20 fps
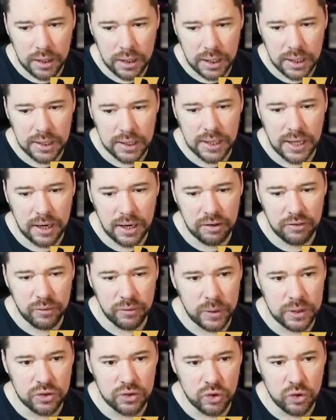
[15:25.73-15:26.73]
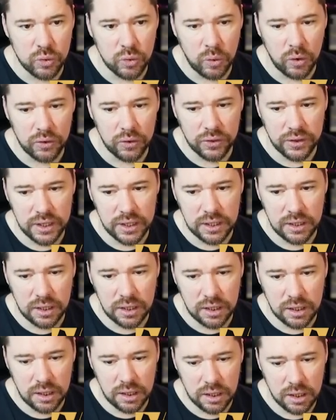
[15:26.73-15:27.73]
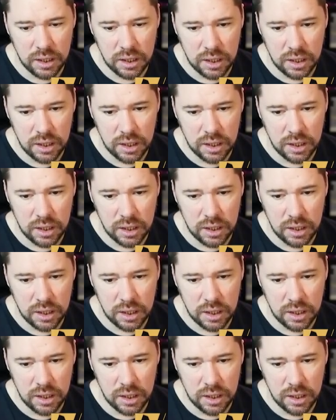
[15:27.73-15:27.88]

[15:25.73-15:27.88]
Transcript: in there if we do want the